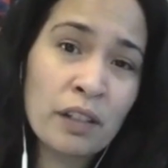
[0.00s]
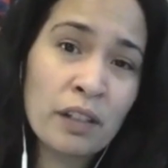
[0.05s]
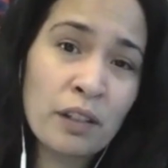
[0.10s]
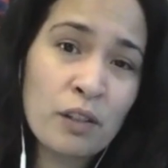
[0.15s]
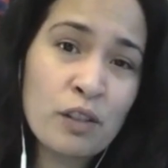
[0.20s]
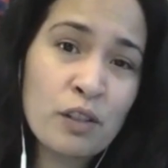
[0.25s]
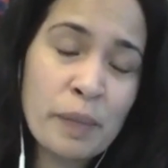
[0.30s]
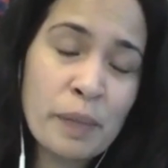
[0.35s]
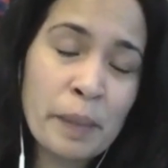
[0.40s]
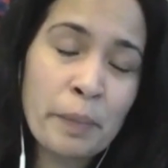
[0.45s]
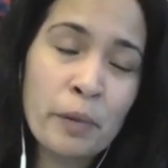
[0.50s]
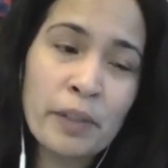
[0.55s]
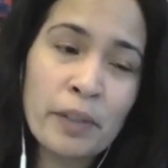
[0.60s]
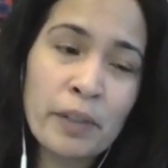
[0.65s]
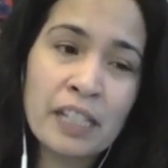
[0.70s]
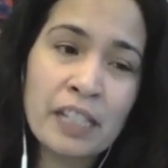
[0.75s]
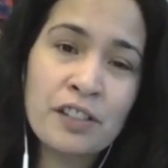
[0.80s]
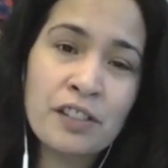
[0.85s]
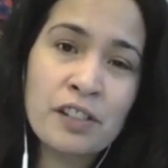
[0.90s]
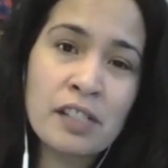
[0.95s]
those people
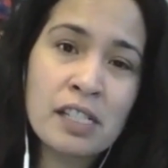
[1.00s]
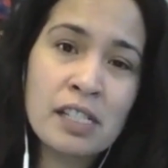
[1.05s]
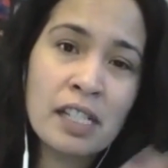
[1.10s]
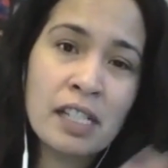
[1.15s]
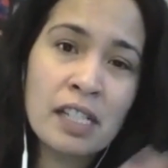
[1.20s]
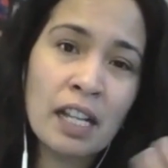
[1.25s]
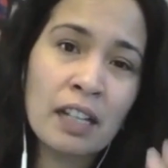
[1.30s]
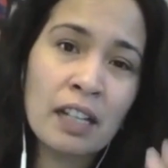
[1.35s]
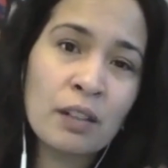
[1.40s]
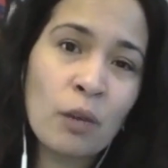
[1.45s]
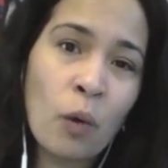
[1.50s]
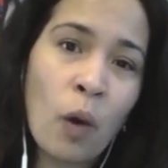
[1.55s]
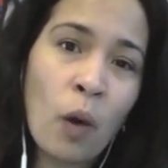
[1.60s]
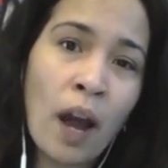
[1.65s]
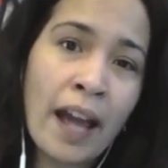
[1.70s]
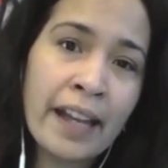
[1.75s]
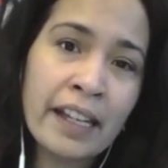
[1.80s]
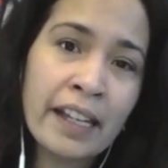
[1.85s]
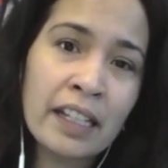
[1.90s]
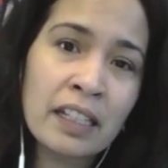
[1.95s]
that just stayed
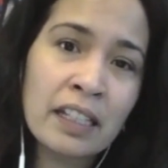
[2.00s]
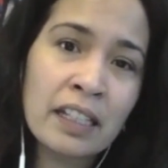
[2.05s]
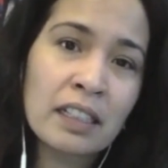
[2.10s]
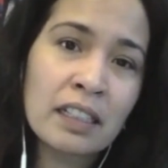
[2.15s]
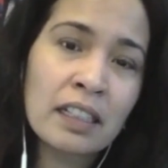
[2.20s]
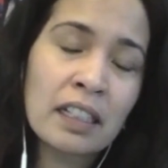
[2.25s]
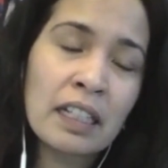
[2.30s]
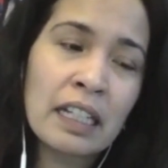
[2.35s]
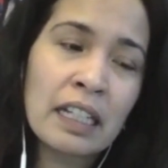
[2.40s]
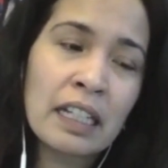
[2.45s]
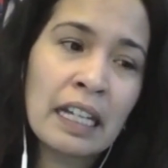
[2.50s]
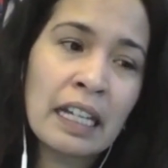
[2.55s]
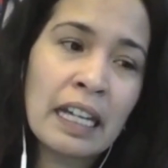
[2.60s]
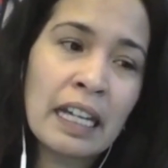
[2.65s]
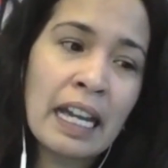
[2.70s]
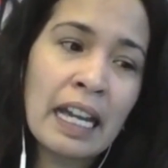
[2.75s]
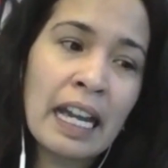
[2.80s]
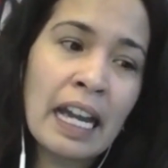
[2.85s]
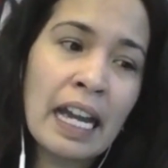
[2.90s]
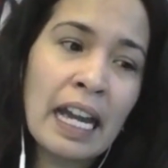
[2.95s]
quiet
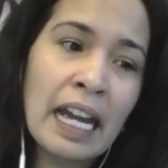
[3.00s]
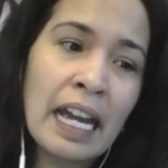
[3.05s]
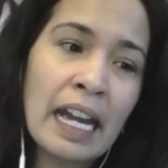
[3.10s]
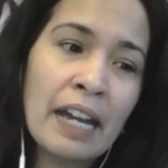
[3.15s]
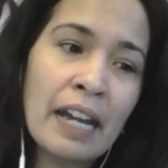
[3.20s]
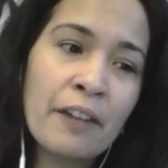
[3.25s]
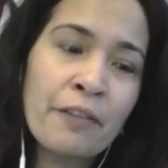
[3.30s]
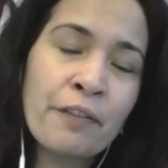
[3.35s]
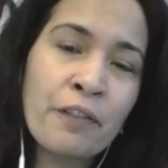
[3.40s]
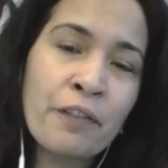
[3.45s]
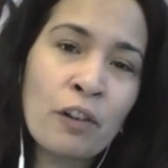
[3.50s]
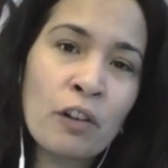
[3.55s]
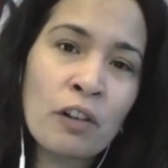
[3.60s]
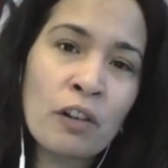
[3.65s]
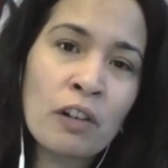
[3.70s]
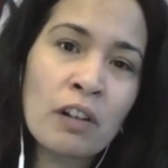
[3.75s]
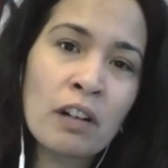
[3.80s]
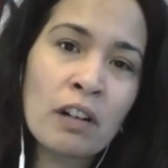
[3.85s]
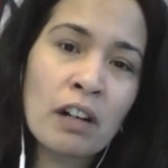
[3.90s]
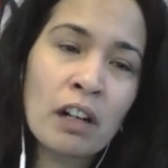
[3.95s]

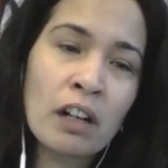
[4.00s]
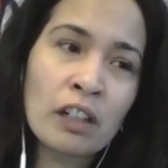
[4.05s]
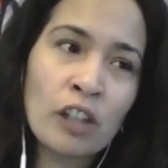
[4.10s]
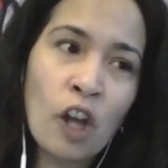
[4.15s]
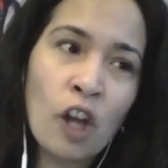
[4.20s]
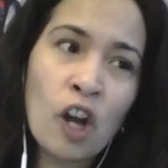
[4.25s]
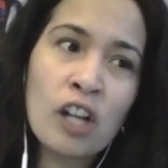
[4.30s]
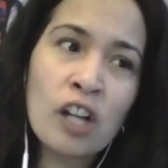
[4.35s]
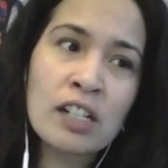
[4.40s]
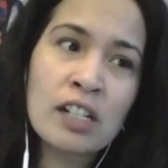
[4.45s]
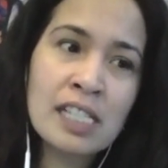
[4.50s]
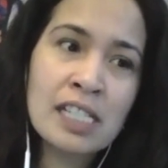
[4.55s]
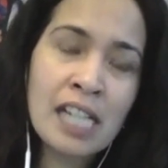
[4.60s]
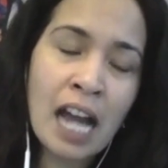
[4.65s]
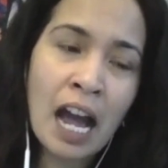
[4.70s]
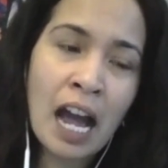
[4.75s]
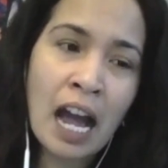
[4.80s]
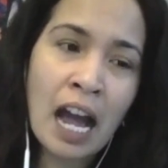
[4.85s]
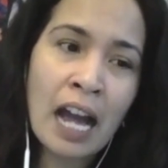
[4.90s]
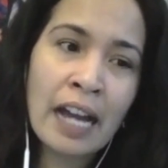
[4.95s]
for a long
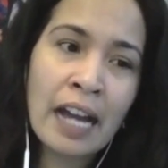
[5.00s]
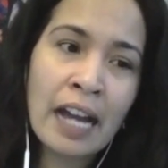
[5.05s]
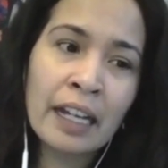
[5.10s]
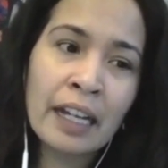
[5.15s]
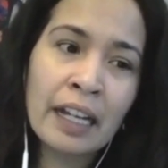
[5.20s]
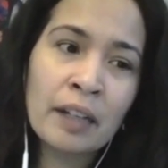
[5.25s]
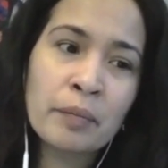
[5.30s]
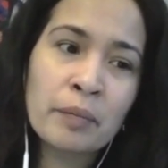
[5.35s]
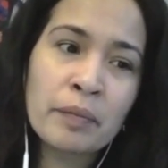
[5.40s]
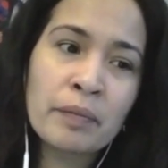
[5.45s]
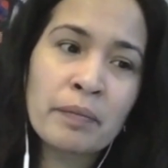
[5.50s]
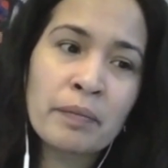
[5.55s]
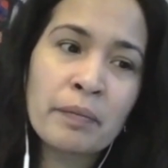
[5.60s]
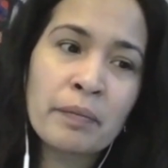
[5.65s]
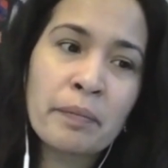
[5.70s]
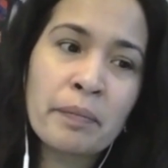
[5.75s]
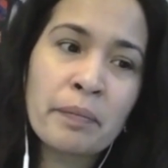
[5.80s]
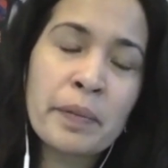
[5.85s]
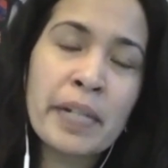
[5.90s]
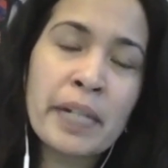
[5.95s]
time,
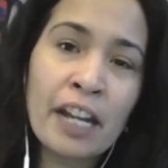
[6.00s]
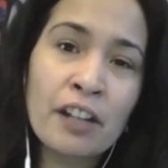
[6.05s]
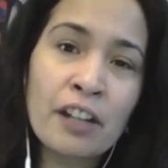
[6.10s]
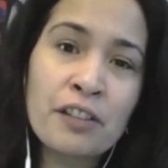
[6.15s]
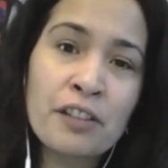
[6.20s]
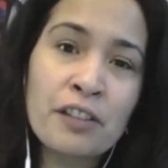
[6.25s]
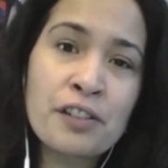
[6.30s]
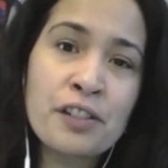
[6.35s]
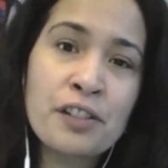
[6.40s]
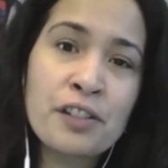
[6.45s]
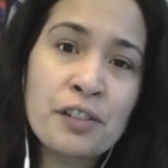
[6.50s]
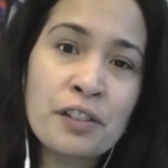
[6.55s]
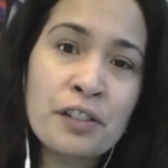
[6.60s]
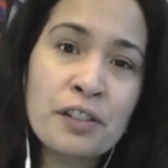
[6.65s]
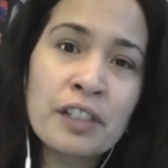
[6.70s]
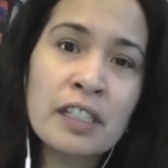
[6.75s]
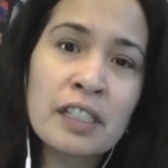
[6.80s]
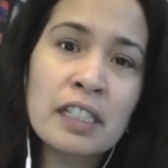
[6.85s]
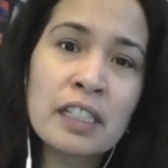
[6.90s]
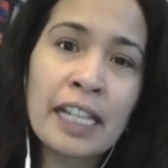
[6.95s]
but I
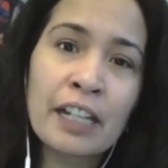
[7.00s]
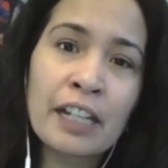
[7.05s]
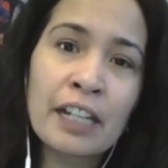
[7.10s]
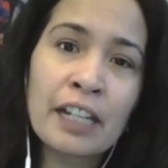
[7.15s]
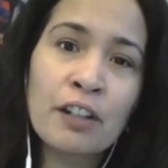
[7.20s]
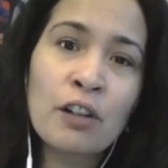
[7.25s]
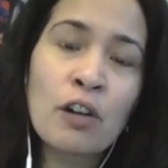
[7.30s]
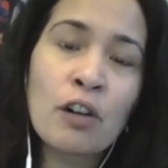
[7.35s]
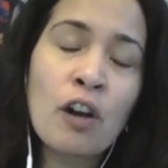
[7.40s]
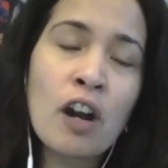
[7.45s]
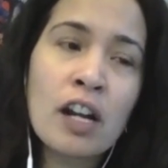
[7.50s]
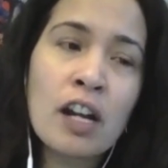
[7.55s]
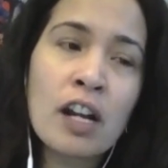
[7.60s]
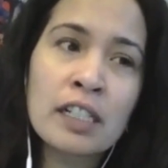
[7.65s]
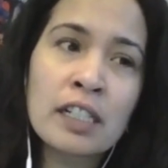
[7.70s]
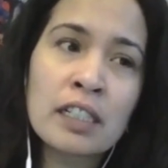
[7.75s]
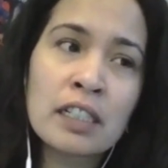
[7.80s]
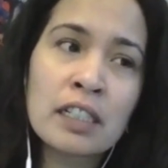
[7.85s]
understood later on